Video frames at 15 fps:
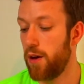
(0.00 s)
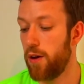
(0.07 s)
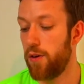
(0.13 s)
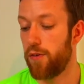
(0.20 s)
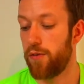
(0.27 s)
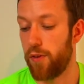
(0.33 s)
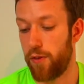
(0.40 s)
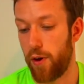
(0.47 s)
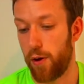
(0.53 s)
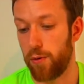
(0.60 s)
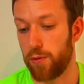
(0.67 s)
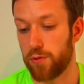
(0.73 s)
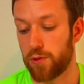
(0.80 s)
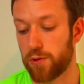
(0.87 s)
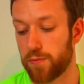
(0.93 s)
for
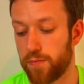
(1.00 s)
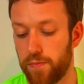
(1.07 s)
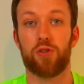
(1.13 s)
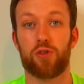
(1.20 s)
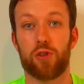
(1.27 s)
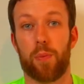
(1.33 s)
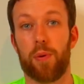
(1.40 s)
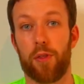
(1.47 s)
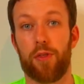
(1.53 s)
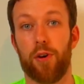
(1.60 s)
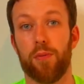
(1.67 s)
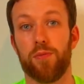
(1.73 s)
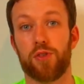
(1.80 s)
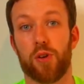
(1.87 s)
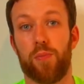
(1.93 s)
those. Drop a
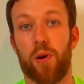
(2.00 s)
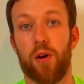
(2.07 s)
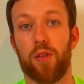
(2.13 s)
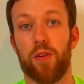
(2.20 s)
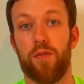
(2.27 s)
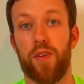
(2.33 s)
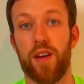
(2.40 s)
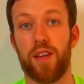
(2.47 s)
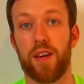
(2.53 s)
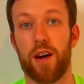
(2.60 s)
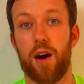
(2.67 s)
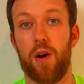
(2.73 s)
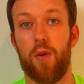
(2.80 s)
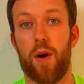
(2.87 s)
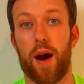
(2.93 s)
thumbs up on the
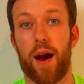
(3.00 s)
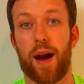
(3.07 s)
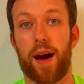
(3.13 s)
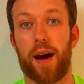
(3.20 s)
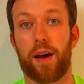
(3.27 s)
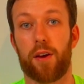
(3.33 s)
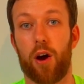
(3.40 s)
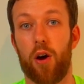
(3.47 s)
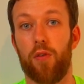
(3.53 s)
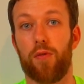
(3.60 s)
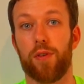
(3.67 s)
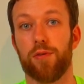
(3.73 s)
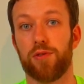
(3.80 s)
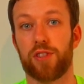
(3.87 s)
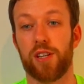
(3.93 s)
video, and
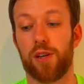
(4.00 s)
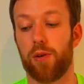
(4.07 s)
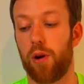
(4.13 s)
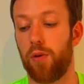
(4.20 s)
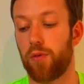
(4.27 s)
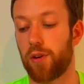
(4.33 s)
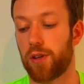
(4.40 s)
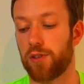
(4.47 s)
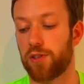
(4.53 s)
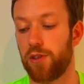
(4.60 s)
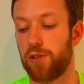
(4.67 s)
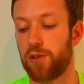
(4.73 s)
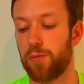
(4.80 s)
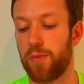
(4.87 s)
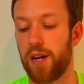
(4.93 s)
hopefully I'll see you over on our
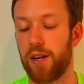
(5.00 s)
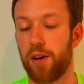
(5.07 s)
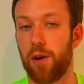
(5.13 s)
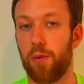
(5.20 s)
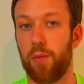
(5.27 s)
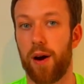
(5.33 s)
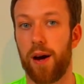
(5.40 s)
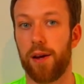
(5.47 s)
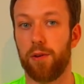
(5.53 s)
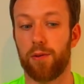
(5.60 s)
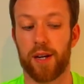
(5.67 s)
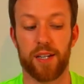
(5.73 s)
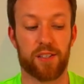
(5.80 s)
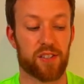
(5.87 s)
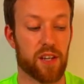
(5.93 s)
social media, where you'll
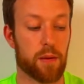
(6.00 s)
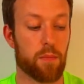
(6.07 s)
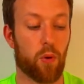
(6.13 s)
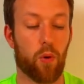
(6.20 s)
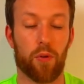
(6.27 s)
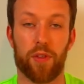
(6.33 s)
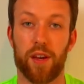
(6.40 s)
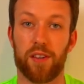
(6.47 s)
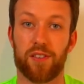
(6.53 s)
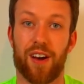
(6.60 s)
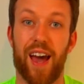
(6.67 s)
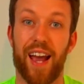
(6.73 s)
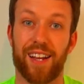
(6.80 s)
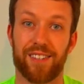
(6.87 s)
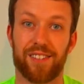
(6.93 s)
get to see more things
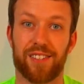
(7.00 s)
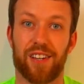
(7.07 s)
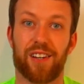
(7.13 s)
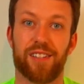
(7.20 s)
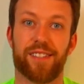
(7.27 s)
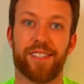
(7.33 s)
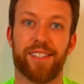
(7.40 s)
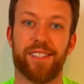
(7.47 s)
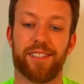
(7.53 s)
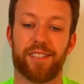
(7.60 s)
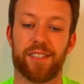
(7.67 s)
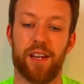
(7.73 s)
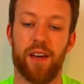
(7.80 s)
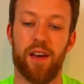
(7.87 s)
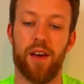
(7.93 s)
like
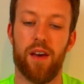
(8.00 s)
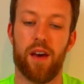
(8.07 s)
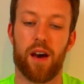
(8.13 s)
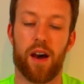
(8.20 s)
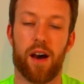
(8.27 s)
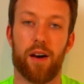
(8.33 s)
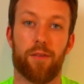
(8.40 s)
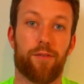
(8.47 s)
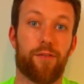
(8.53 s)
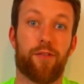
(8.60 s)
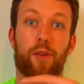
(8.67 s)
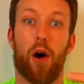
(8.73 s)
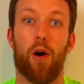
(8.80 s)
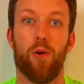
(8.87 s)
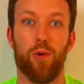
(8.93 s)
exercises,
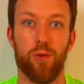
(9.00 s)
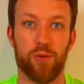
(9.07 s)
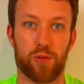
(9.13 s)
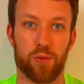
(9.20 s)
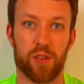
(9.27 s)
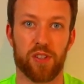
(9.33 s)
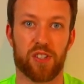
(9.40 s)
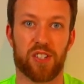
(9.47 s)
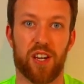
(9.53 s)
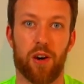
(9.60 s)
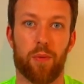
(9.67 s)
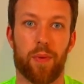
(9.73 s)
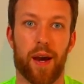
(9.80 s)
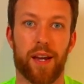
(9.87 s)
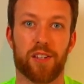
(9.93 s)
flows with the
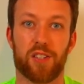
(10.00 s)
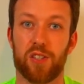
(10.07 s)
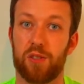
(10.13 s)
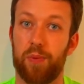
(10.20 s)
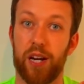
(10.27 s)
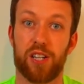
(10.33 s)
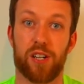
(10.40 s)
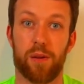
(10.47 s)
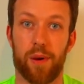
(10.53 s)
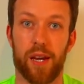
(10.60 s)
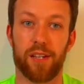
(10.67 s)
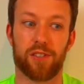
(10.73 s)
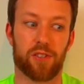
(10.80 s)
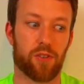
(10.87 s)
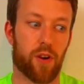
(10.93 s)
steel mace, especially my
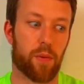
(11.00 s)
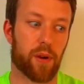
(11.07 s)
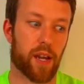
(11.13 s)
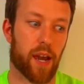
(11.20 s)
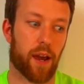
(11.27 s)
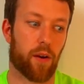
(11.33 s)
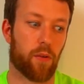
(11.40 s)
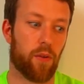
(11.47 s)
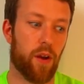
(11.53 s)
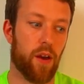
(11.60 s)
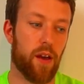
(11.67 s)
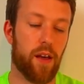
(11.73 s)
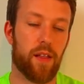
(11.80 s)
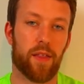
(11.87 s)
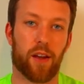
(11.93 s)
Instagram account.
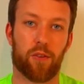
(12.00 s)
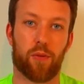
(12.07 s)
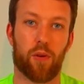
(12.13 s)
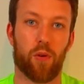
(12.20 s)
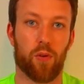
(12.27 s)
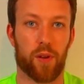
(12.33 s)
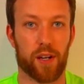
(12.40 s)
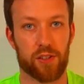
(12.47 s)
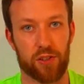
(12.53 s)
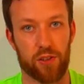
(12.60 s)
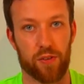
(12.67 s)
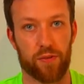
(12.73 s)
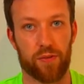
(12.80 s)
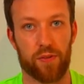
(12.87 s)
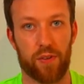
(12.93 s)
That's where all that
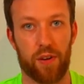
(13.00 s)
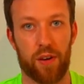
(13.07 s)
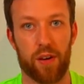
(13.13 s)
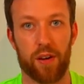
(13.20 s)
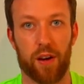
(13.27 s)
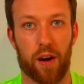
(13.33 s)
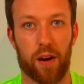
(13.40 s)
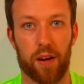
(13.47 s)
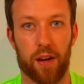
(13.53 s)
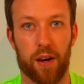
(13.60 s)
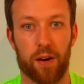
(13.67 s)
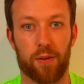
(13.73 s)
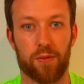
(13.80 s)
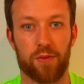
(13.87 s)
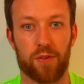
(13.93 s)
stuff kind of
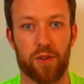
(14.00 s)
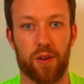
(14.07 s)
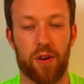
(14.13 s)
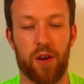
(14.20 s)
goes.